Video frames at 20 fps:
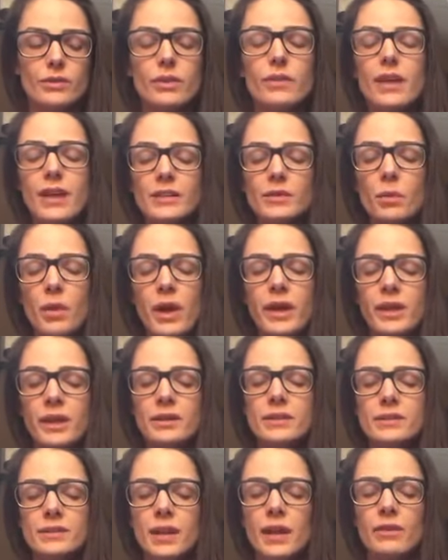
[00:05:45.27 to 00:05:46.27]
that's why
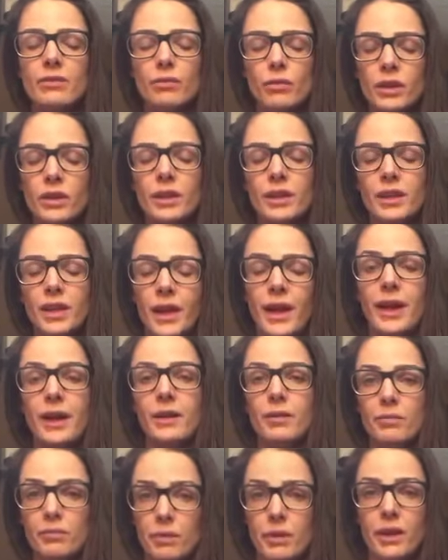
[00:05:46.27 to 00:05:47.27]
consent really
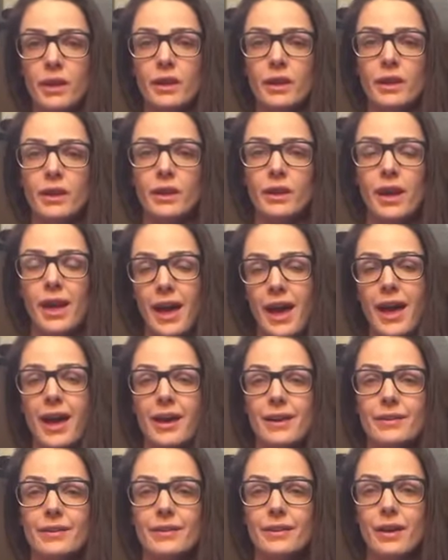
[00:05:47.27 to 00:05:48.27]
can't be
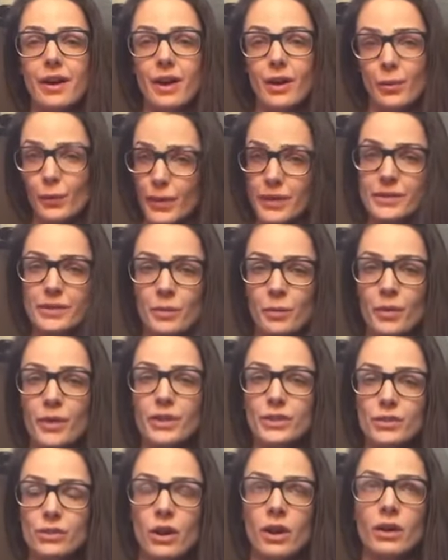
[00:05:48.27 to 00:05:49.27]
had when someone
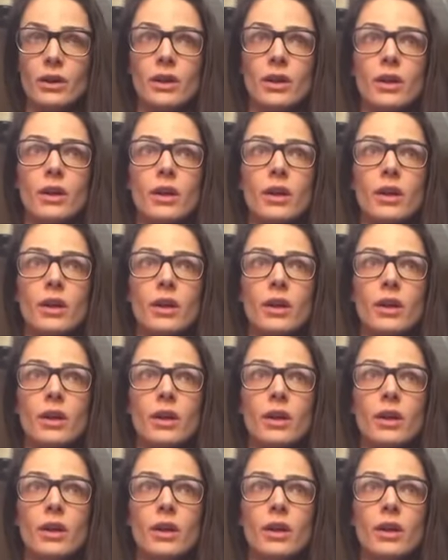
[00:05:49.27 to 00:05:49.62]
is drunk.